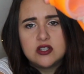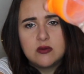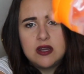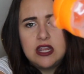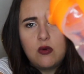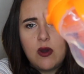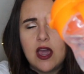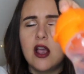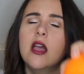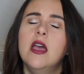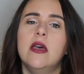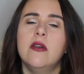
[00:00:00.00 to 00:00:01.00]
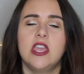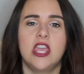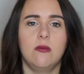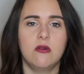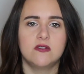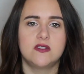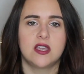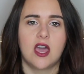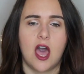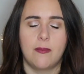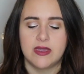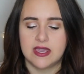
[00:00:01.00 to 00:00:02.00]
So anywhere he moves the
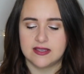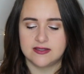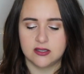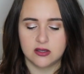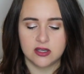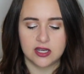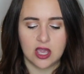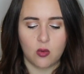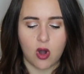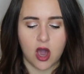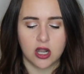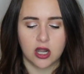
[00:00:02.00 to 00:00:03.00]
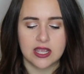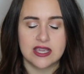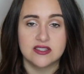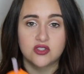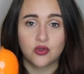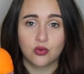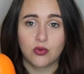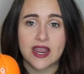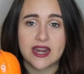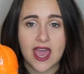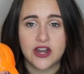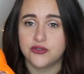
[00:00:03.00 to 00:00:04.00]
cup, he's still gonna get water. He's
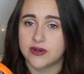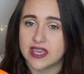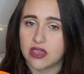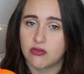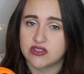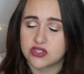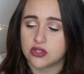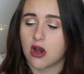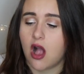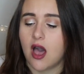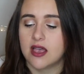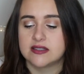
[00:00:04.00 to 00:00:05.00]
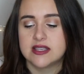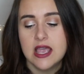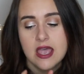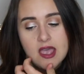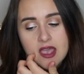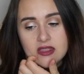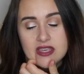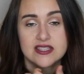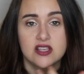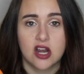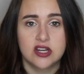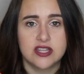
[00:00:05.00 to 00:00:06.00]
great at drinking with straws.
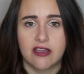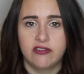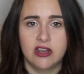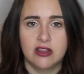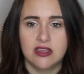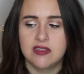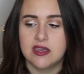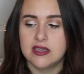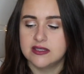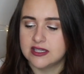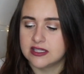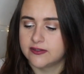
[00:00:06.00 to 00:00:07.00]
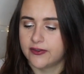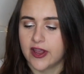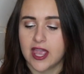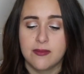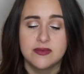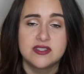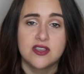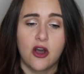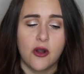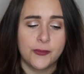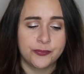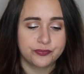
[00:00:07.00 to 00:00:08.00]
These are definitely the easiest for him,
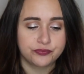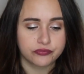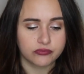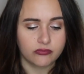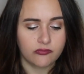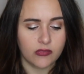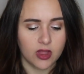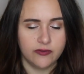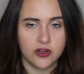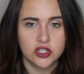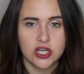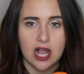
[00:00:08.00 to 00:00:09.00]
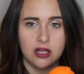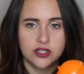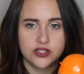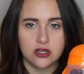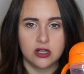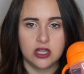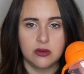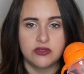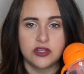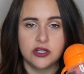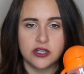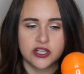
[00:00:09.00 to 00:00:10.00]
so if your child is struggling
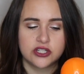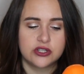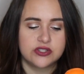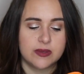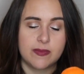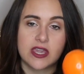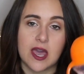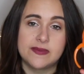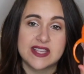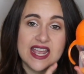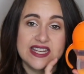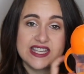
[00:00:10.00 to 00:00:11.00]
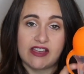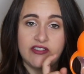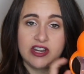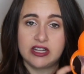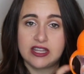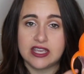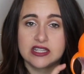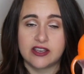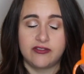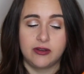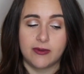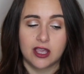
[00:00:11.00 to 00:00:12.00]
with the traditional sippy cups, I
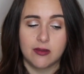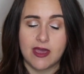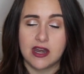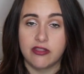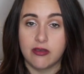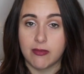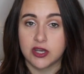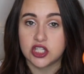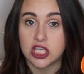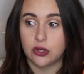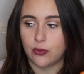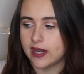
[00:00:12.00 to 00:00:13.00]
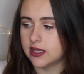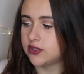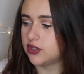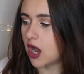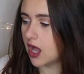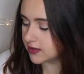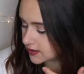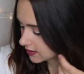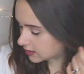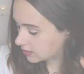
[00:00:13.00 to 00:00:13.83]
definitely recommend the Munchkin weighted straws.